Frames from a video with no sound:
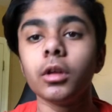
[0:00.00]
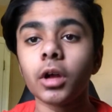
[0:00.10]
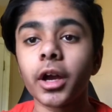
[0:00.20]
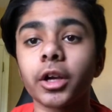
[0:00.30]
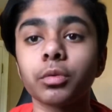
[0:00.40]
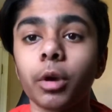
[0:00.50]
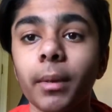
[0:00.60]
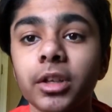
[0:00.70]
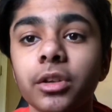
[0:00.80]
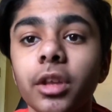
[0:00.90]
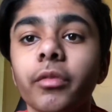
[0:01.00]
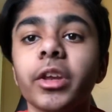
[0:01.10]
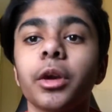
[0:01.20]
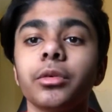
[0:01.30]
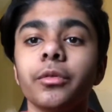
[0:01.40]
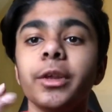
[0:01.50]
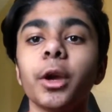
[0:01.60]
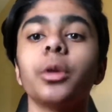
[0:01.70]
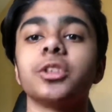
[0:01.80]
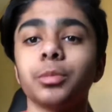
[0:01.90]
Hi guys, welcome back to another video. The
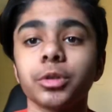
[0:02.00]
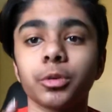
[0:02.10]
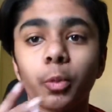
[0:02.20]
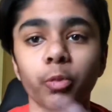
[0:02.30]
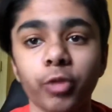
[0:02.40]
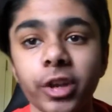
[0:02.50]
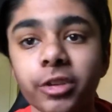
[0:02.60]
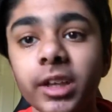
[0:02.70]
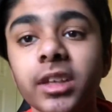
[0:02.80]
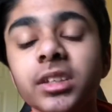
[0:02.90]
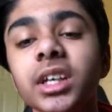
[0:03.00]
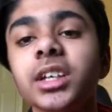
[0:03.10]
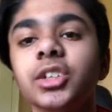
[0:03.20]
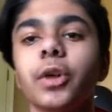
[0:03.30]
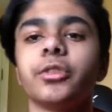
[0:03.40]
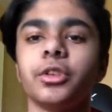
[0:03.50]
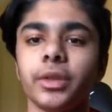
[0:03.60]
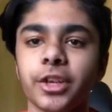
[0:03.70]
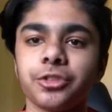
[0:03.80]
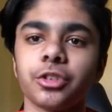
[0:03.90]
video actually wasn't rendering yesterday, so I have to do the
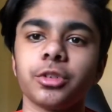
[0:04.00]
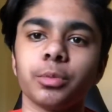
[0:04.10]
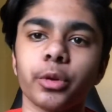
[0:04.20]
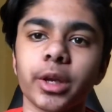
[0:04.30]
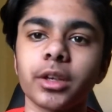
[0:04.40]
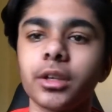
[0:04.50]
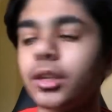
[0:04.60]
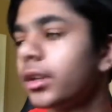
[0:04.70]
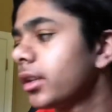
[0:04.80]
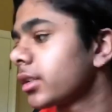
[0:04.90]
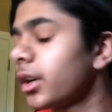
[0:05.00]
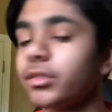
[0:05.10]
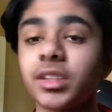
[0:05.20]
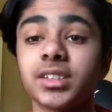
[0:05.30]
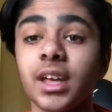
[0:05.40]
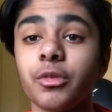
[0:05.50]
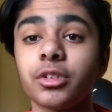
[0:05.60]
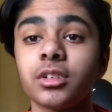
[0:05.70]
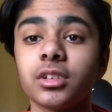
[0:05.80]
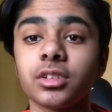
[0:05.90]
intro this morning. It's currently 7,
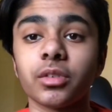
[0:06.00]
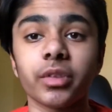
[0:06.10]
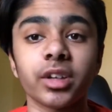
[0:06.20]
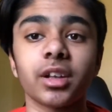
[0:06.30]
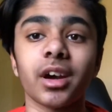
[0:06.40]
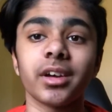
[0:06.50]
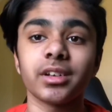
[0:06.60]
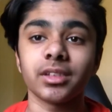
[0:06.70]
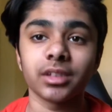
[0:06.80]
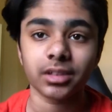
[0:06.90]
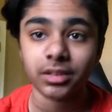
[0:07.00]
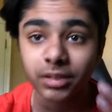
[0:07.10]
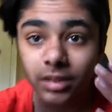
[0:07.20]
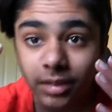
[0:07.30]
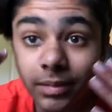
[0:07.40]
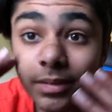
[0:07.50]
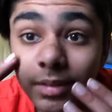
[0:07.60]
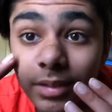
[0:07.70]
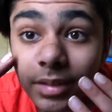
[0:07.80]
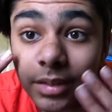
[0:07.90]
so I'm very tired, as you can see.
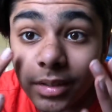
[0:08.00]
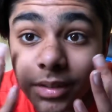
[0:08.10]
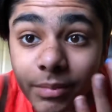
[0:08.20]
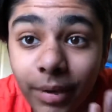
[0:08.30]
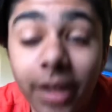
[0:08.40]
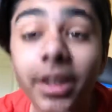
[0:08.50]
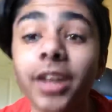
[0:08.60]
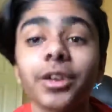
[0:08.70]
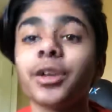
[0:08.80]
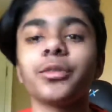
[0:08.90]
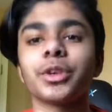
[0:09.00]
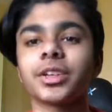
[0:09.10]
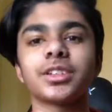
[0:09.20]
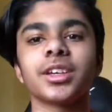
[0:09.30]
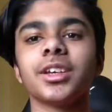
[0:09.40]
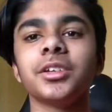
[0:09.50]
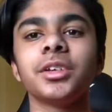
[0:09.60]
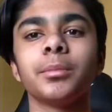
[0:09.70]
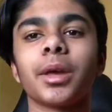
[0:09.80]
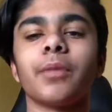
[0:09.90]
I don't know if you can see,
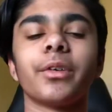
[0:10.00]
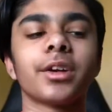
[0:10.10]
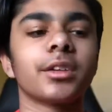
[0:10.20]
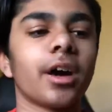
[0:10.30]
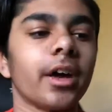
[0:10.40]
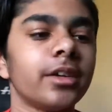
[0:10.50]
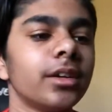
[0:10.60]
but yeah, I'm very tired.